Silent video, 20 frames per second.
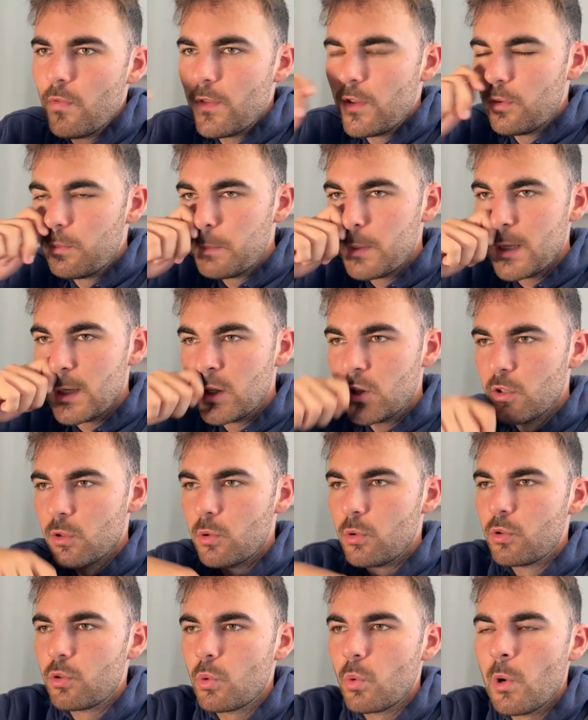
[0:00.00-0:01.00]
this
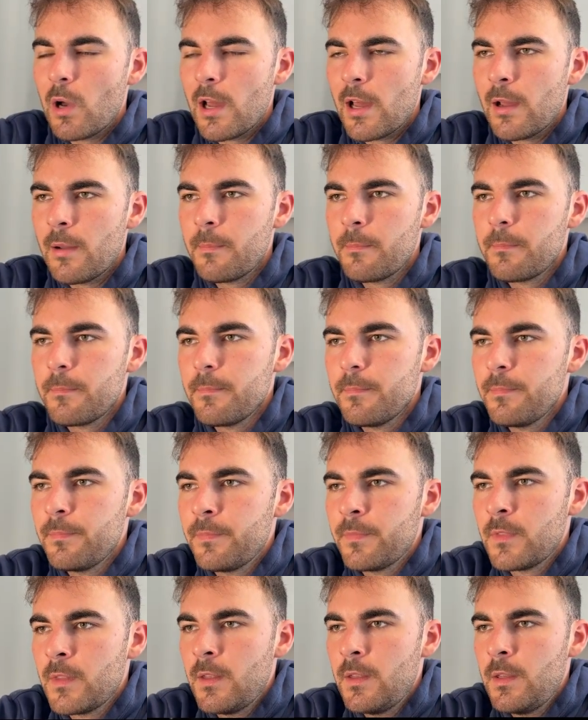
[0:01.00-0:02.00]
b2 square.
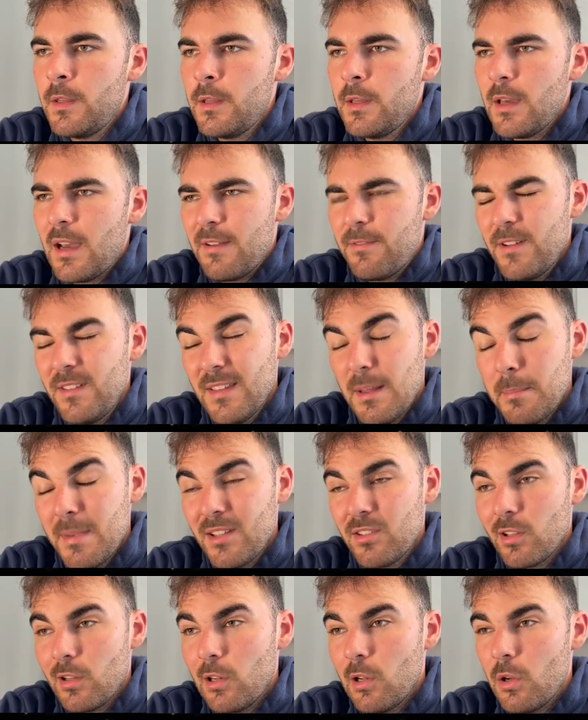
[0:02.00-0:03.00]
I think that
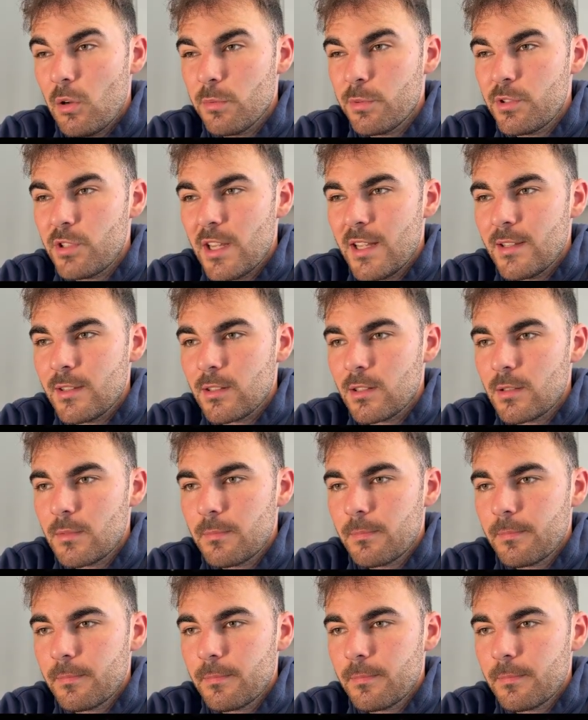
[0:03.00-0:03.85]
makes a lot of sense.